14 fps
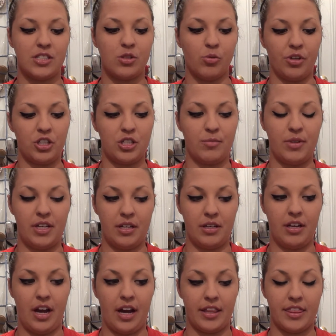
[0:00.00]
is going to
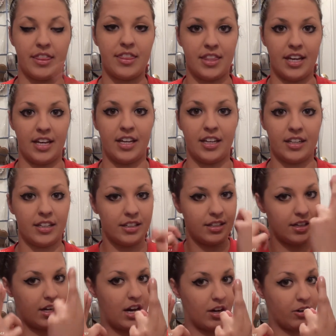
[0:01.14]
be, I think,
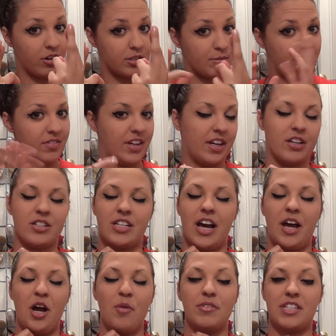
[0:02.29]
cross my fingers,
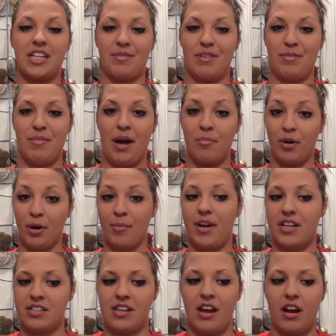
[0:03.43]
I hope it's going to be my
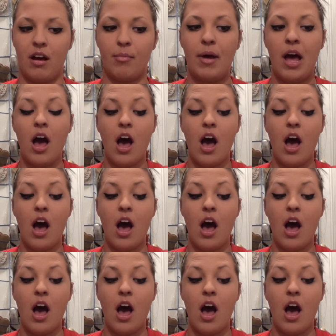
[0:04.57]
permanent setup.